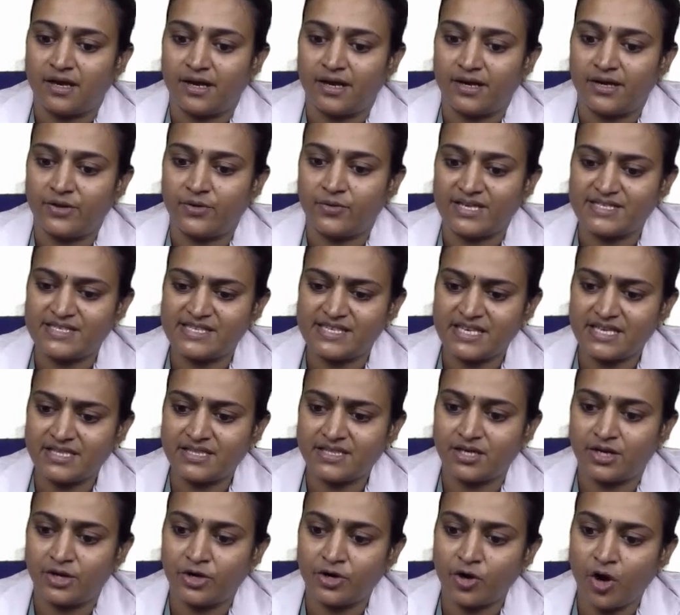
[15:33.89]
and you can see
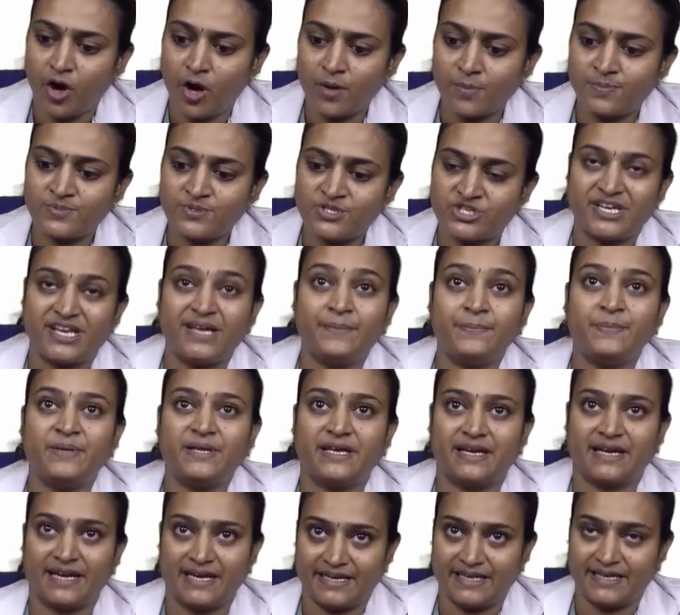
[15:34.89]
the drop
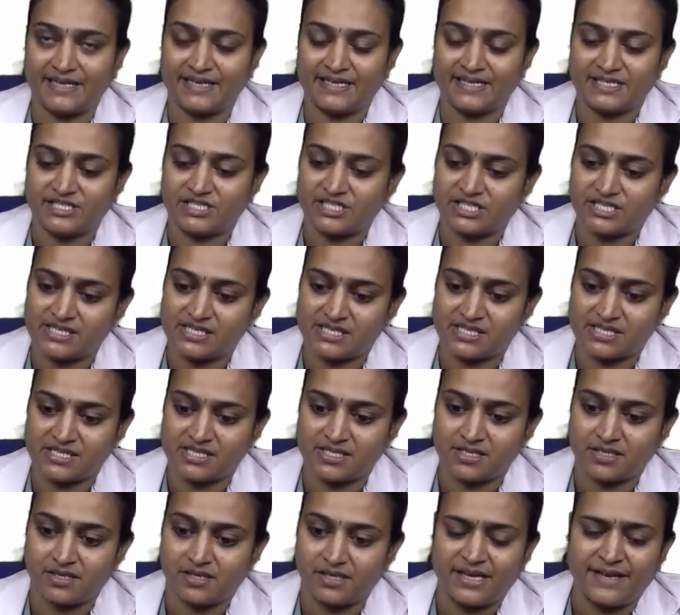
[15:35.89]
shaped
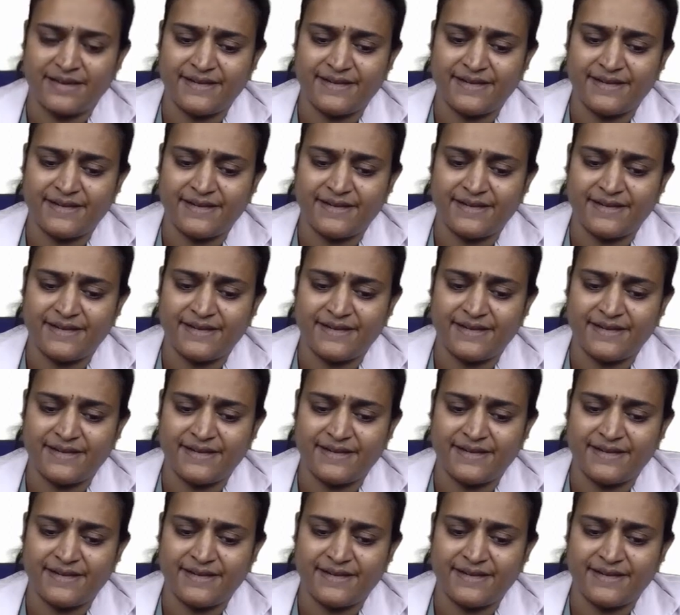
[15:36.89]
retiridges.